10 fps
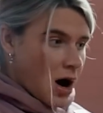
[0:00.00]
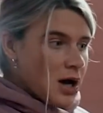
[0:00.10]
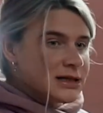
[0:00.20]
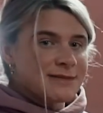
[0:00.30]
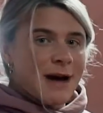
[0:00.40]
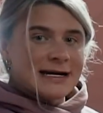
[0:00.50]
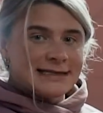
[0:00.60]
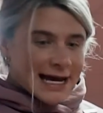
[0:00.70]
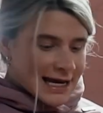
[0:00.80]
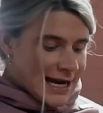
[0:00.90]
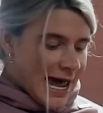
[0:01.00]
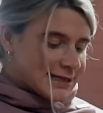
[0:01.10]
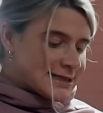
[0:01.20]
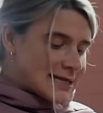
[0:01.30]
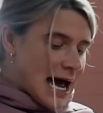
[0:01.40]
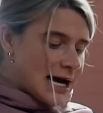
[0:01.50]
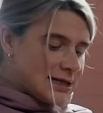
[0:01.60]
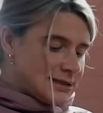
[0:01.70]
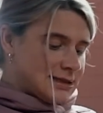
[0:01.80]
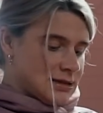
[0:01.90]
On to my second
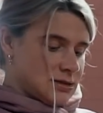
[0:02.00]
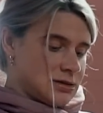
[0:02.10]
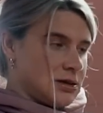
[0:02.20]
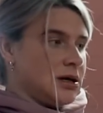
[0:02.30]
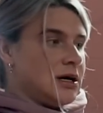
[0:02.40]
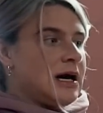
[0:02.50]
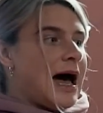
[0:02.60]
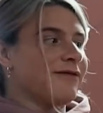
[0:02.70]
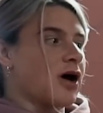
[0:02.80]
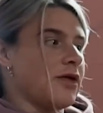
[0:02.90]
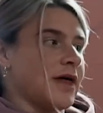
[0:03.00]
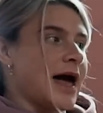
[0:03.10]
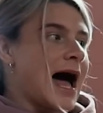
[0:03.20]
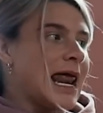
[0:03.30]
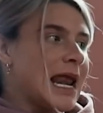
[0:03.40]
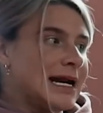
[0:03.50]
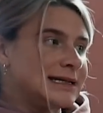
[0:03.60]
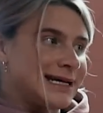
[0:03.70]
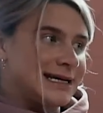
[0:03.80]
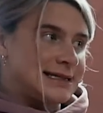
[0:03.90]
exercise. I've got the
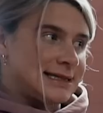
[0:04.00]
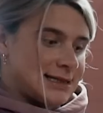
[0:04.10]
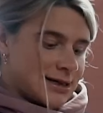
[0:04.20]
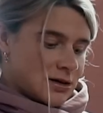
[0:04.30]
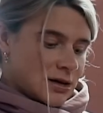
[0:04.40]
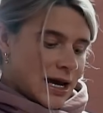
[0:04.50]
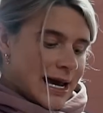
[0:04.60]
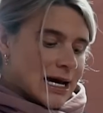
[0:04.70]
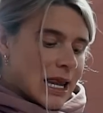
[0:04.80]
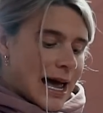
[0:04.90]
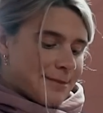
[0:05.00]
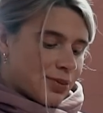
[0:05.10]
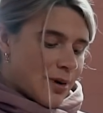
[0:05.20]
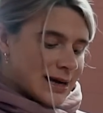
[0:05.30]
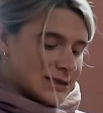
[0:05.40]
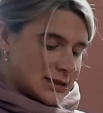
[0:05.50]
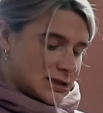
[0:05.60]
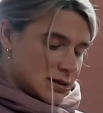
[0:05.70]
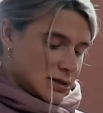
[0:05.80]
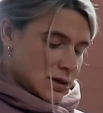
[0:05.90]
ATLANTIS incline press.
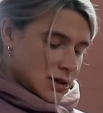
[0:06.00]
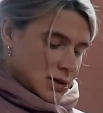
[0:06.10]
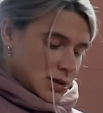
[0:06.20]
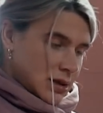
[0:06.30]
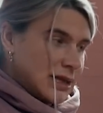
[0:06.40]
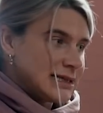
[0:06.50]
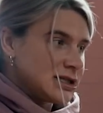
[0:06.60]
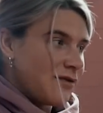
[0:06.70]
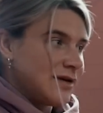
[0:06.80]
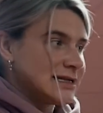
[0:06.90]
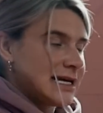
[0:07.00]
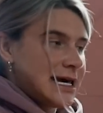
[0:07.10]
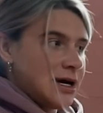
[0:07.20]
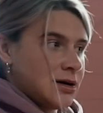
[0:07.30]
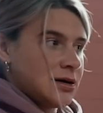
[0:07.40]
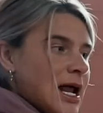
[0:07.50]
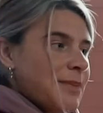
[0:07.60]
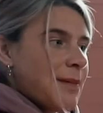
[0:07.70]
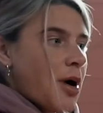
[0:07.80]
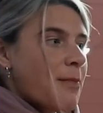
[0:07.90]
This is obviously a little
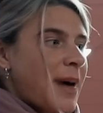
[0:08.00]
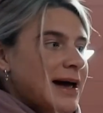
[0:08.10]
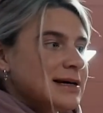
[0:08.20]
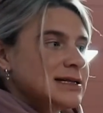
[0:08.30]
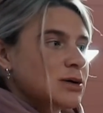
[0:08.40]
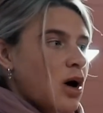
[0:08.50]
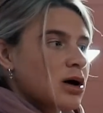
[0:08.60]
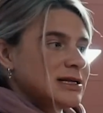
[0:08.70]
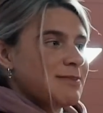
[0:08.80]
bit more biased towards